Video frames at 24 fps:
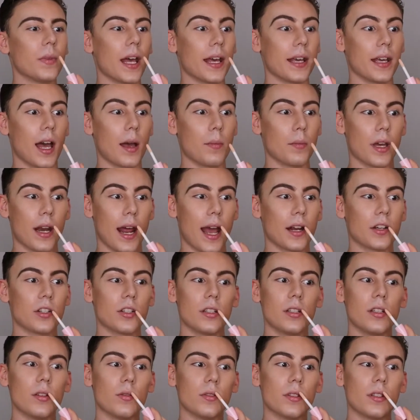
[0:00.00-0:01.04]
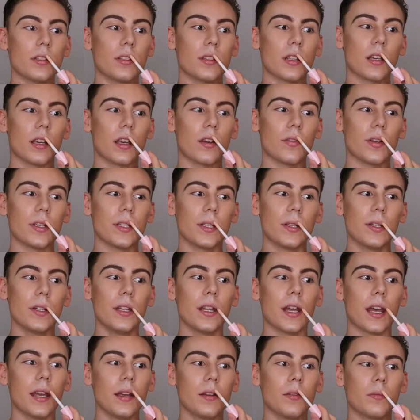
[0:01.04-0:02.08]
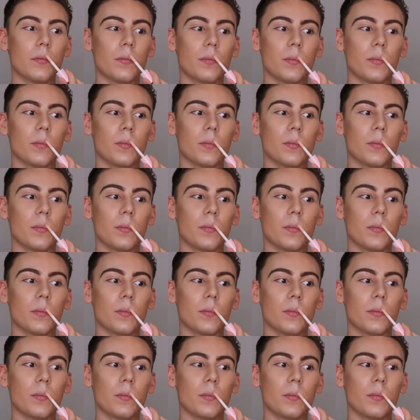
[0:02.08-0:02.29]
I'm gonna actually use this like every single day.